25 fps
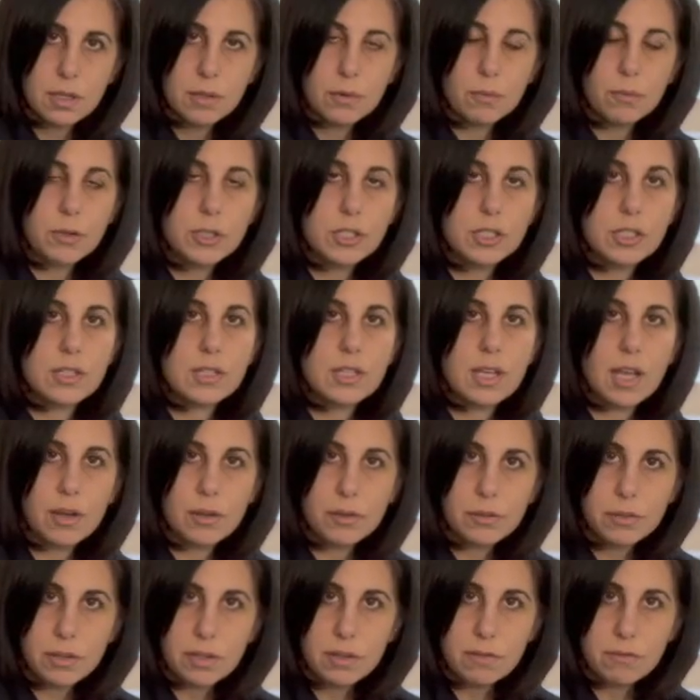which is
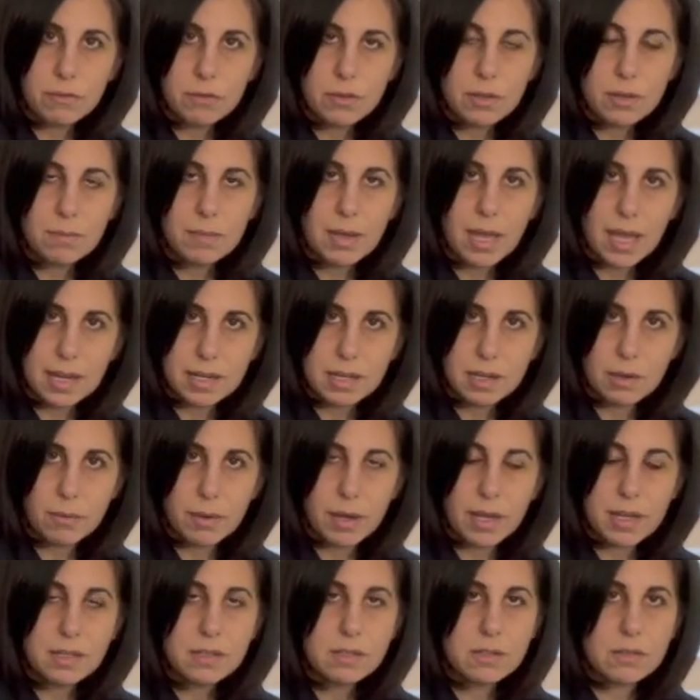healthy for them
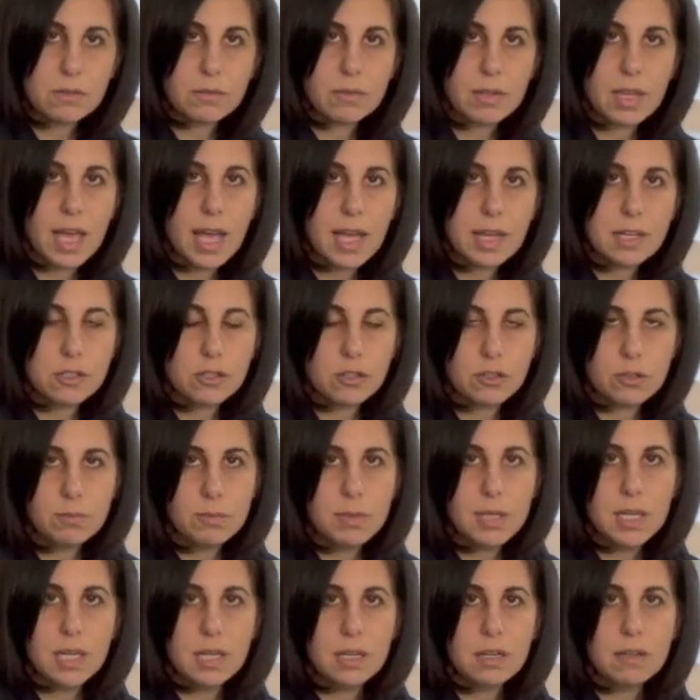anyway, so cats should
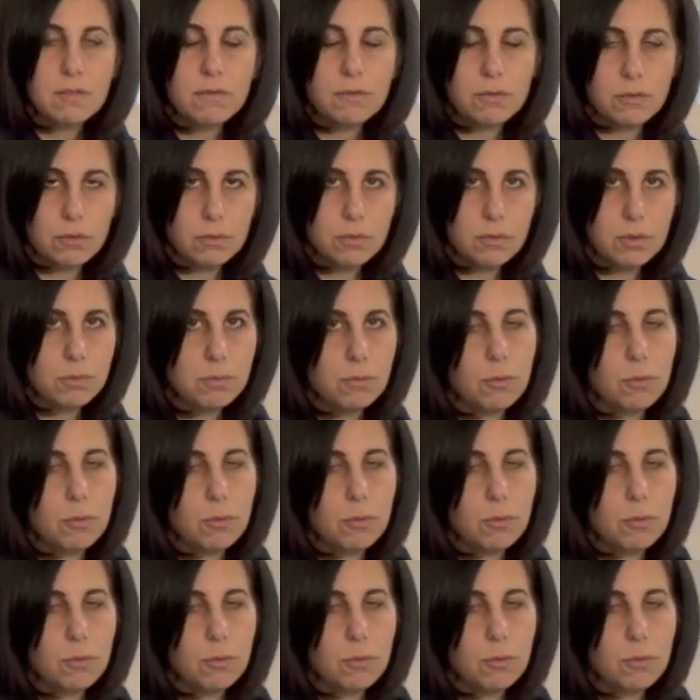be eating food with